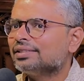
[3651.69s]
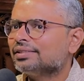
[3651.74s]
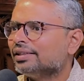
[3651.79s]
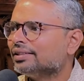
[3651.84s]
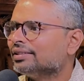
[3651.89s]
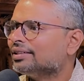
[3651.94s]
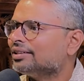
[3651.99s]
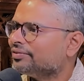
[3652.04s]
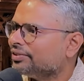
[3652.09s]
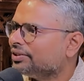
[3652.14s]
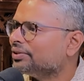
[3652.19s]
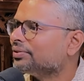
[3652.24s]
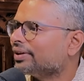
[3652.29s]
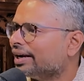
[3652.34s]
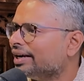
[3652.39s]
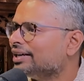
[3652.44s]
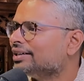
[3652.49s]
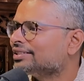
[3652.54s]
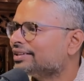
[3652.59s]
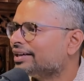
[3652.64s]
like that, will you
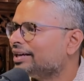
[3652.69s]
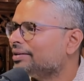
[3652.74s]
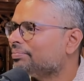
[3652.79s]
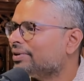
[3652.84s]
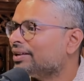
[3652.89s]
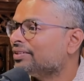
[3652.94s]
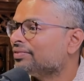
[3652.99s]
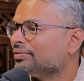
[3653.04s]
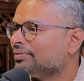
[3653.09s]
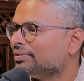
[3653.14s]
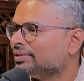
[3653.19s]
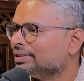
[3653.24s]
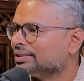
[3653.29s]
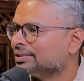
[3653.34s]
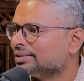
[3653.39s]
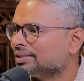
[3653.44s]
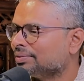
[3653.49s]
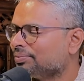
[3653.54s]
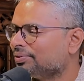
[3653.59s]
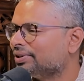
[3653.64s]
write street play
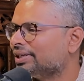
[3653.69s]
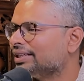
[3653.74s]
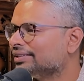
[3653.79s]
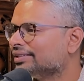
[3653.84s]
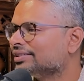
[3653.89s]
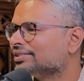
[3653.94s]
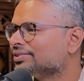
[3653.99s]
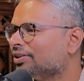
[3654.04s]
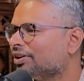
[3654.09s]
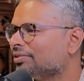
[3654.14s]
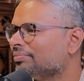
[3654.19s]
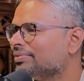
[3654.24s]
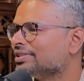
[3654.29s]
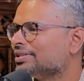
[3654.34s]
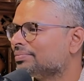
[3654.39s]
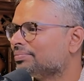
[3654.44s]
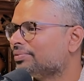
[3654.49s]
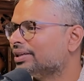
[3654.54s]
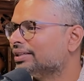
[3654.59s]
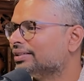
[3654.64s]
supporting this government,
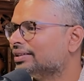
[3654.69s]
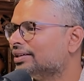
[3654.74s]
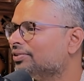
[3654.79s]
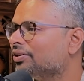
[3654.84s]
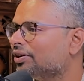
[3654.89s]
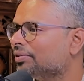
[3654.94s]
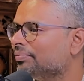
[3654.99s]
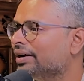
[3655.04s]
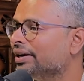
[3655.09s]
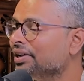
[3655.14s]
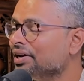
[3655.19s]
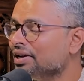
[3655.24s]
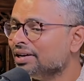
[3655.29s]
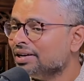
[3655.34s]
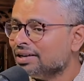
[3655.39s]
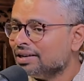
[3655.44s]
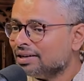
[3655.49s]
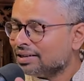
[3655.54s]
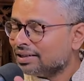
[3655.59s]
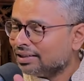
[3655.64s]
supporting that
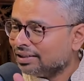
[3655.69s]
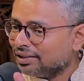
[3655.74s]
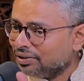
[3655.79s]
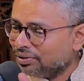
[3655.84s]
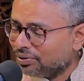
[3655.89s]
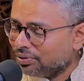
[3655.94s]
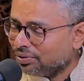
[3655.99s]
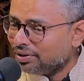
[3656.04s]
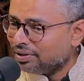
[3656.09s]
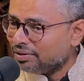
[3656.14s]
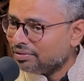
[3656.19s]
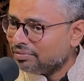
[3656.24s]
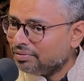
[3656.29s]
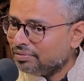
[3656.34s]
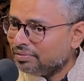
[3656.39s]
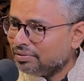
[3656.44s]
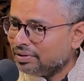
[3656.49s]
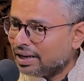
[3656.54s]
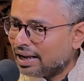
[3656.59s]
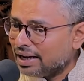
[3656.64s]
government? No.
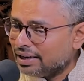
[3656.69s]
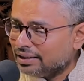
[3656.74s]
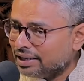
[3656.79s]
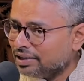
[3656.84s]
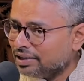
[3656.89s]
And they